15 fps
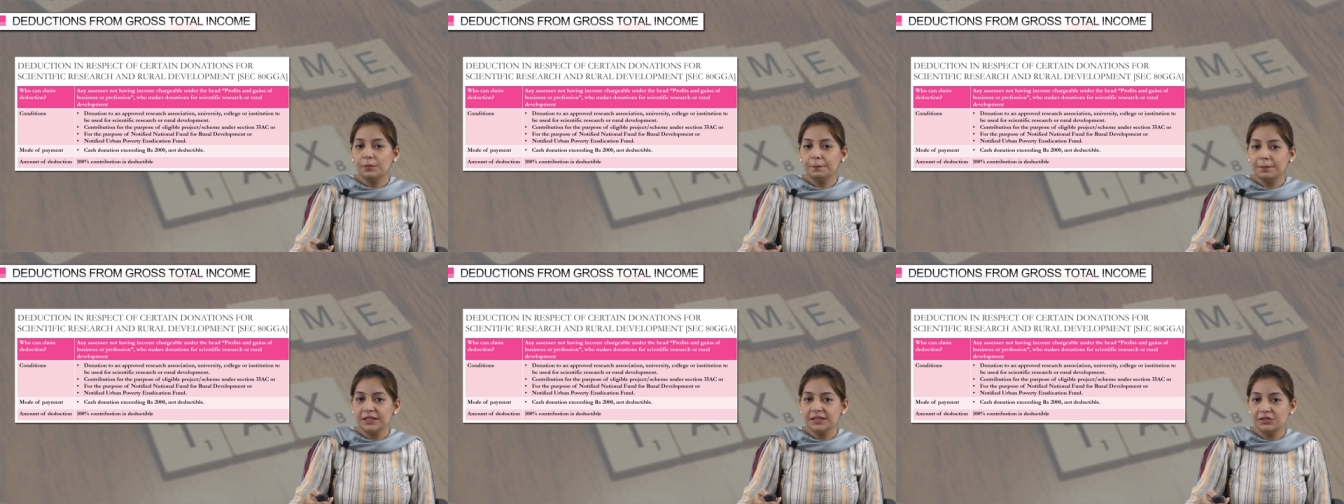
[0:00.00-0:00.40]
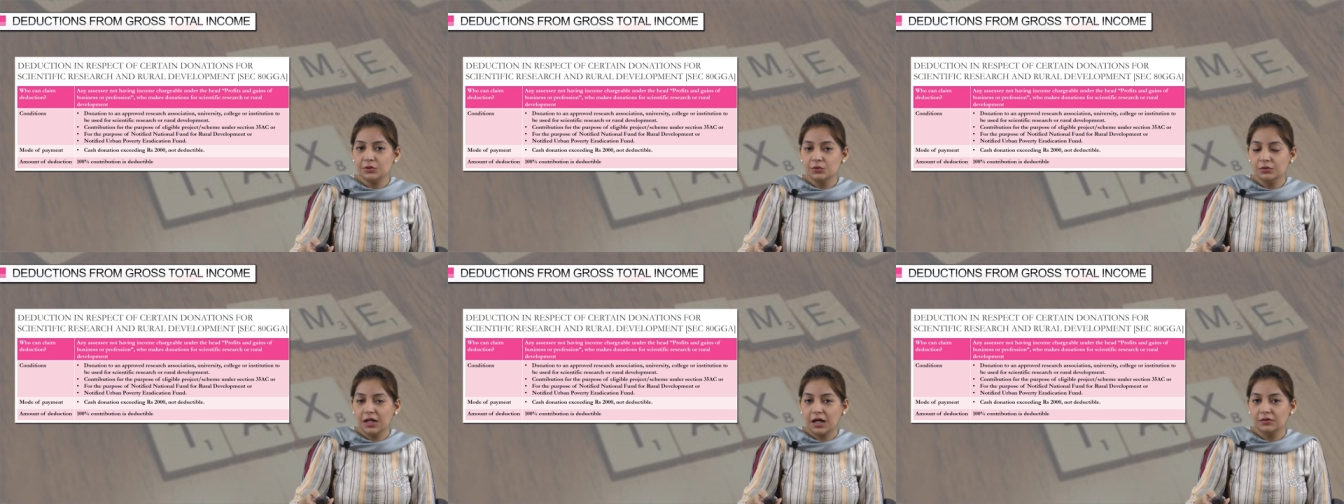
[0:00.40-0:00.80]
rupees
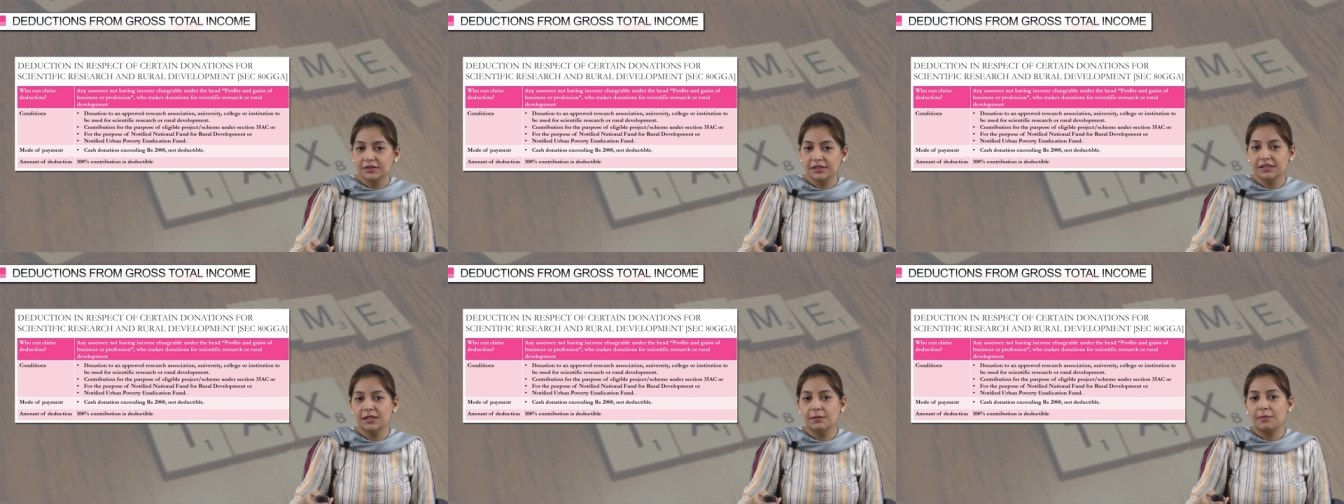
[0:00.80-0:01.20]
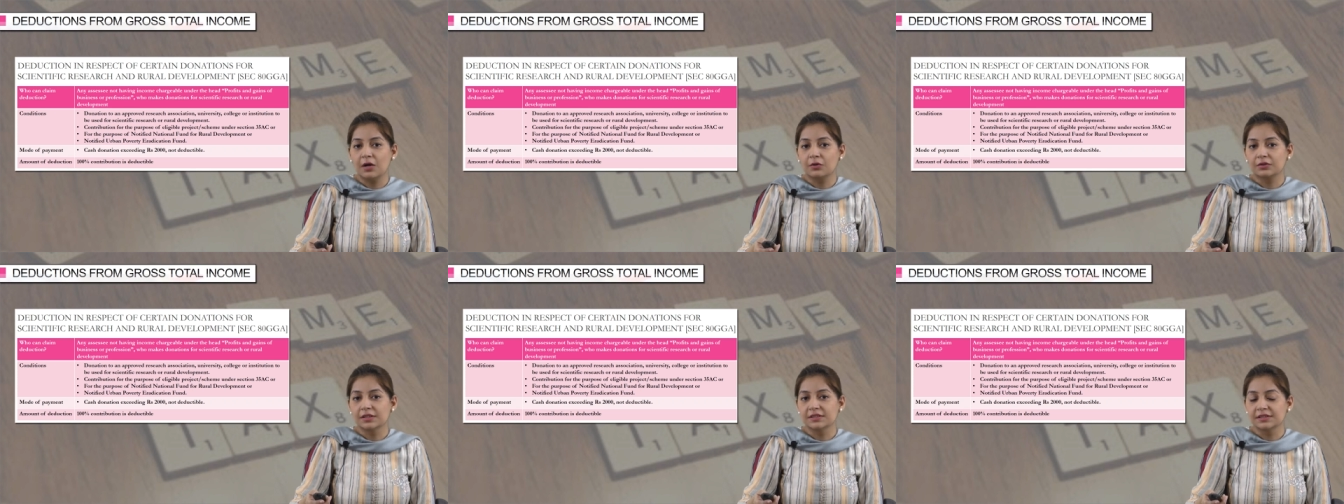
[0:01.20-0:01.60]
2000 the
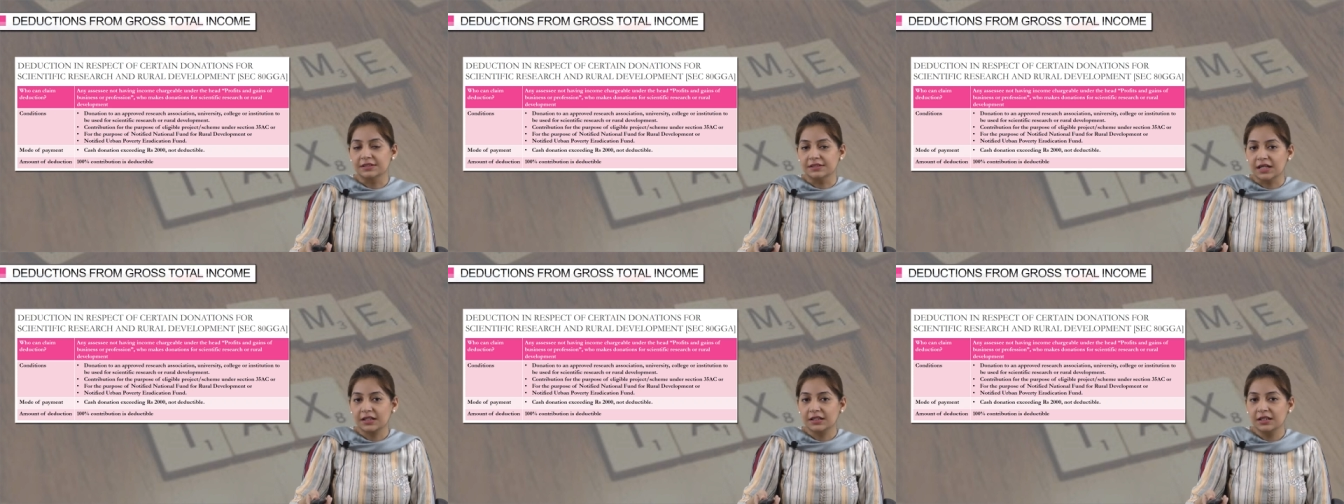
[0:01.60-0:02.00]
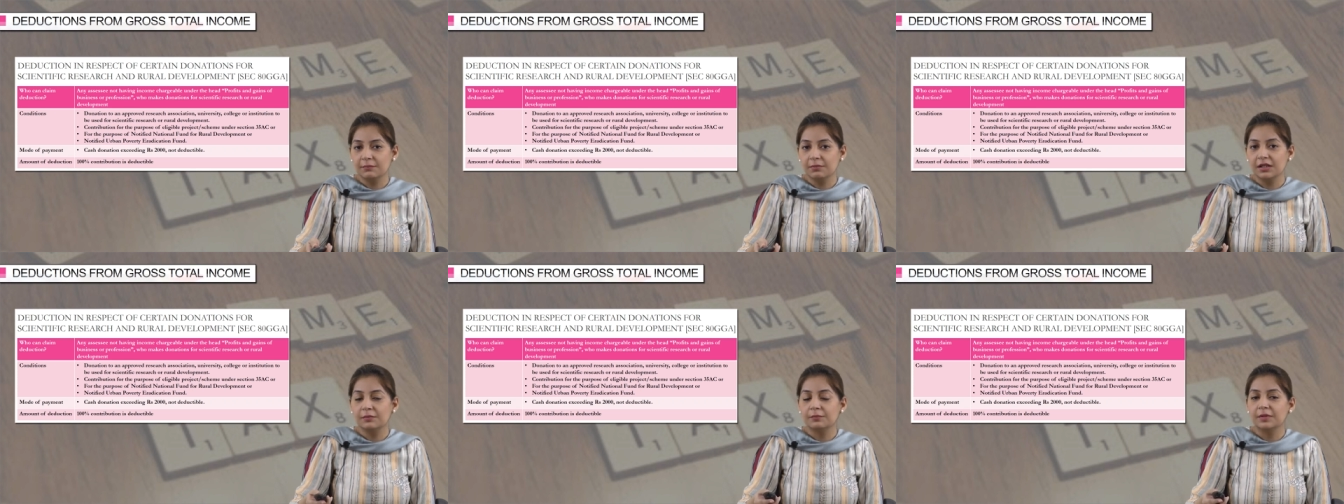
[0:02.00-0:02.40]
amount is
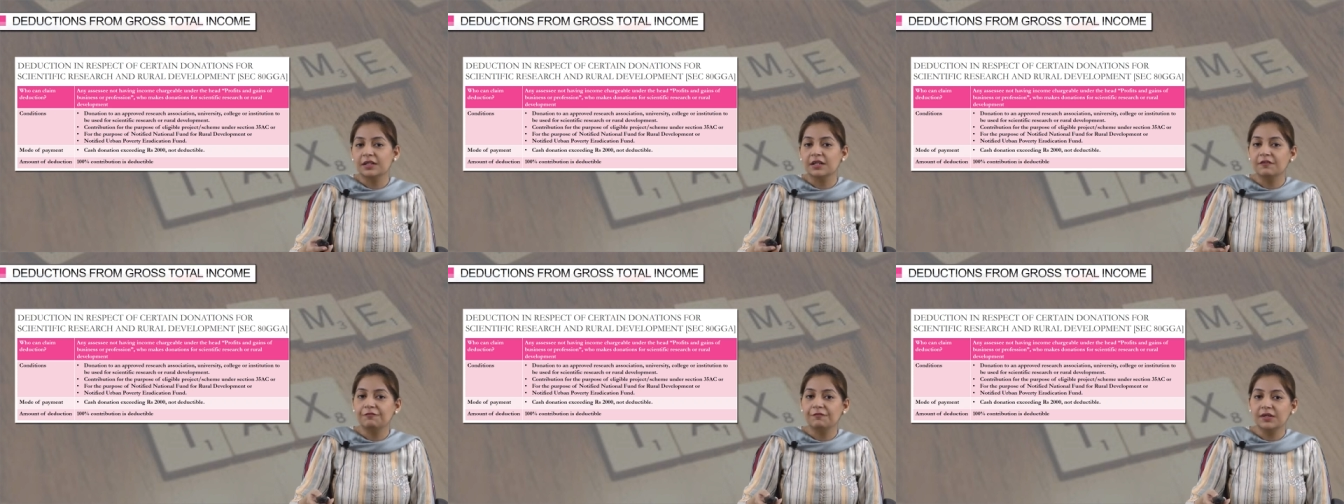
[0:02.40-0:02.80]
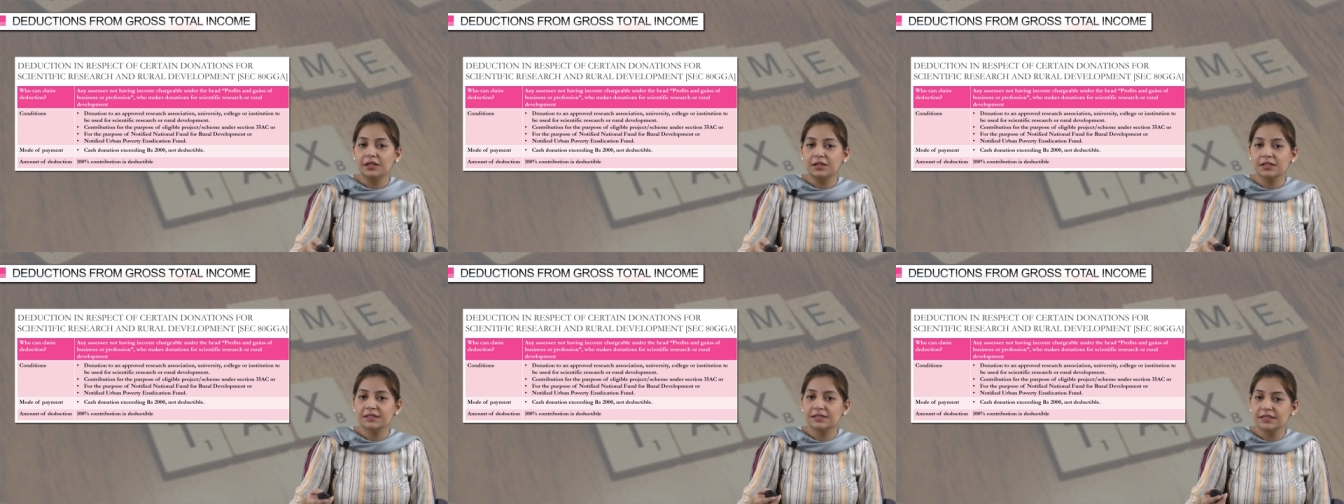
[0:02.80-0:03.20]
deductible but if
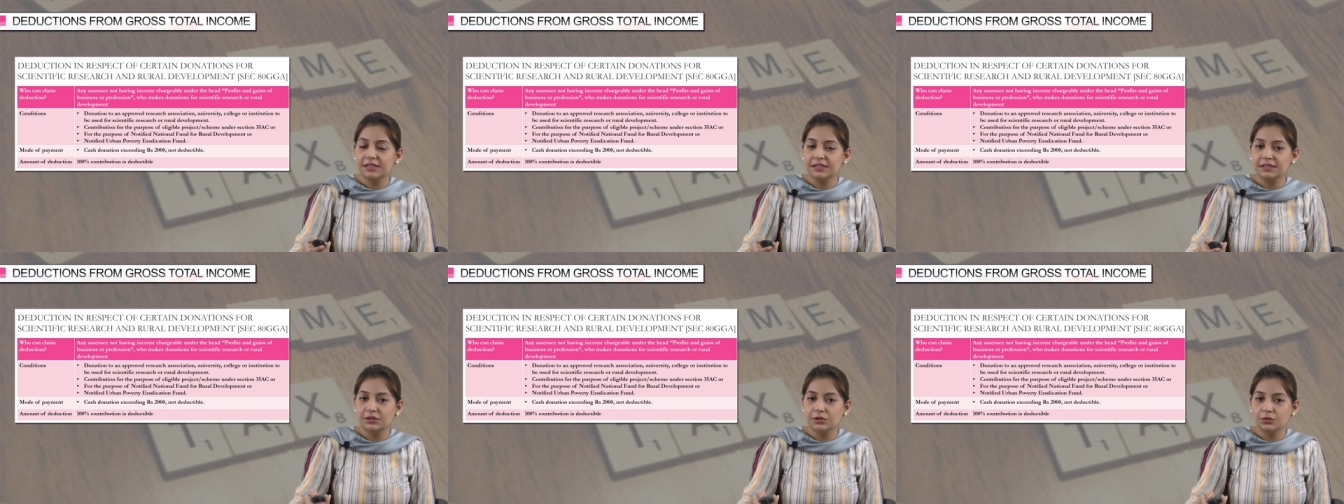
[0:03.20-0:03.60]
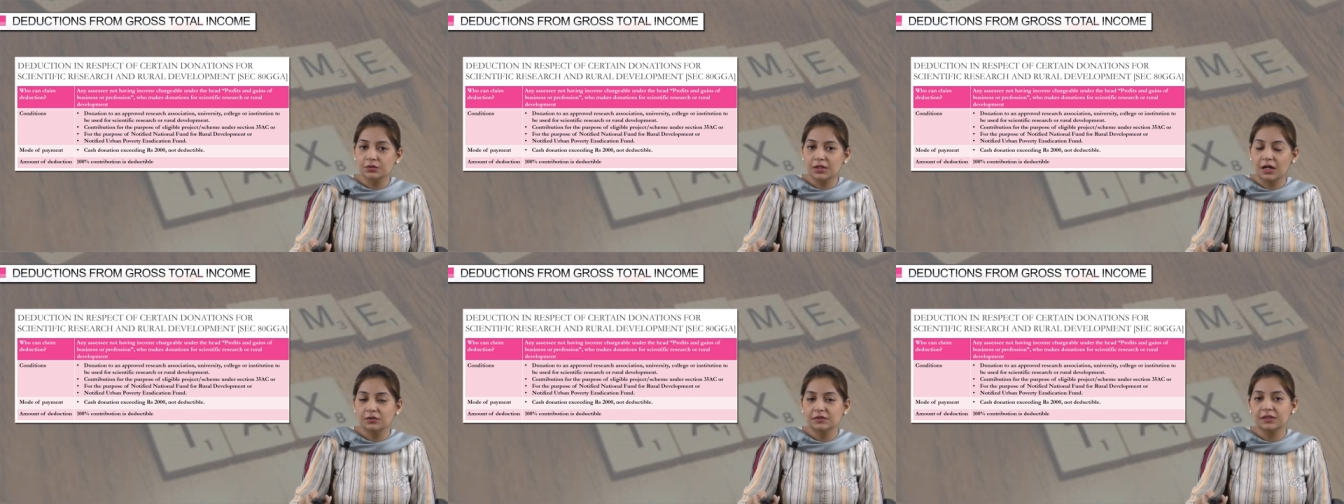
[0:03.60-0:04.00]
it exceeds
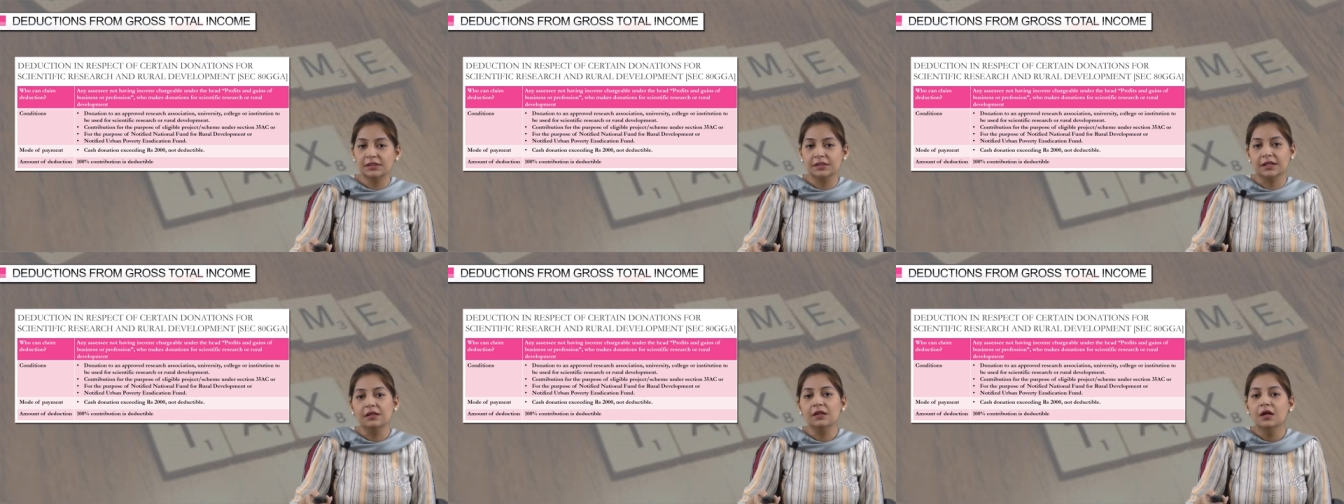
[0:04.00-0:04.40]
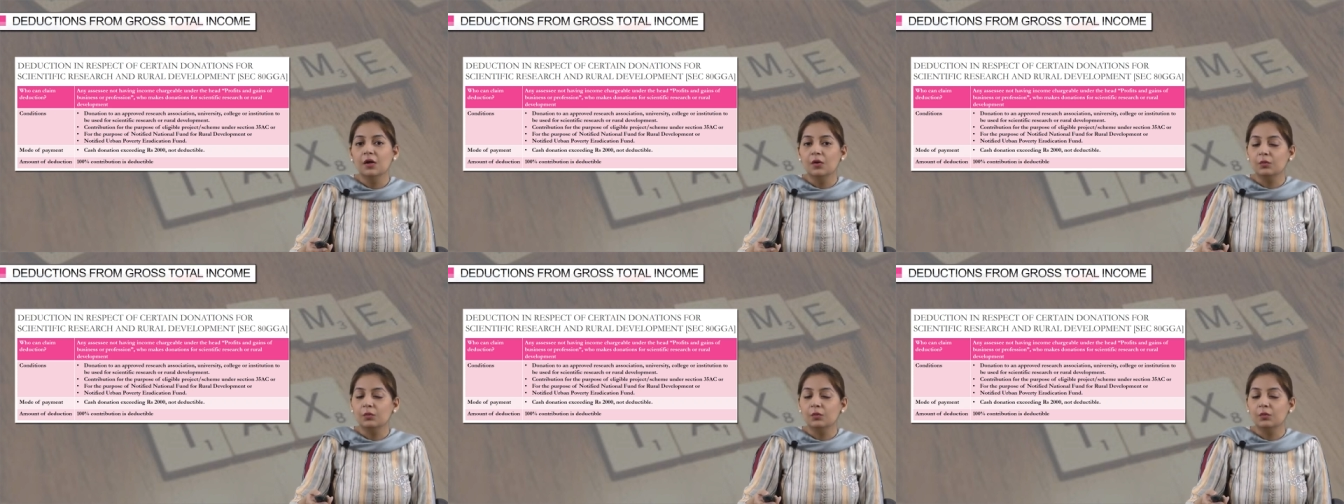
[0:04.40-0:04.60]
2000 then